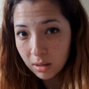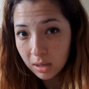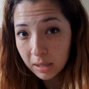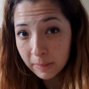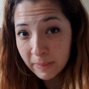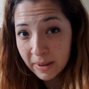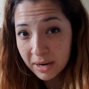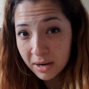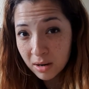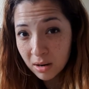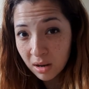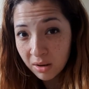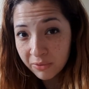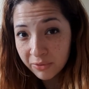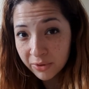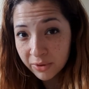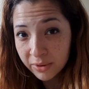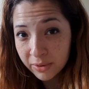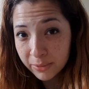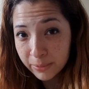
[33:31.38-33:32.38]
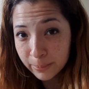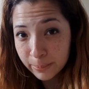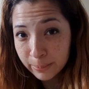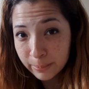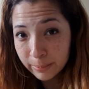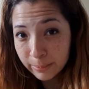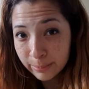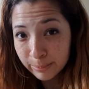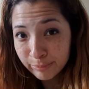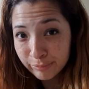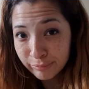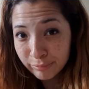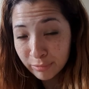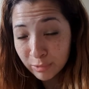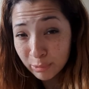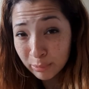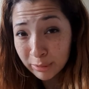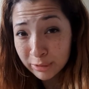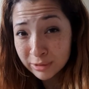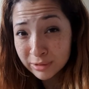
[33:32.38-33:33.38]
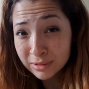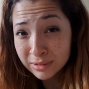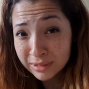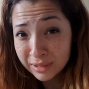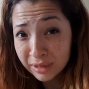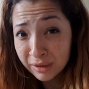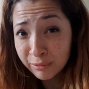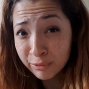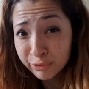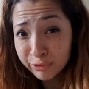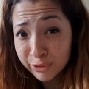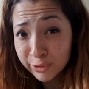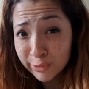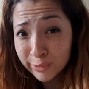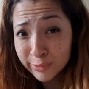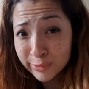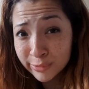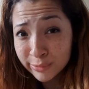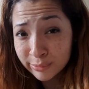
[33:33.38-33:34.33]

I made an offer. The person didn't refuse.